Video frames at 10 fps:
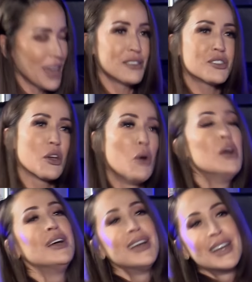And so
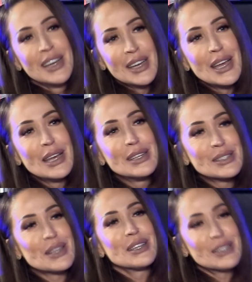
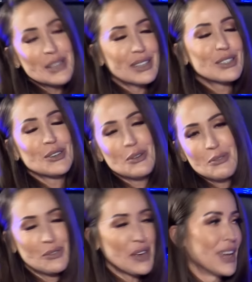it's like so
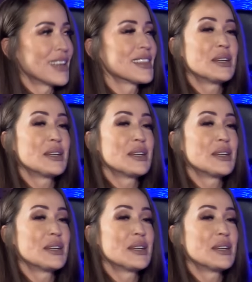fake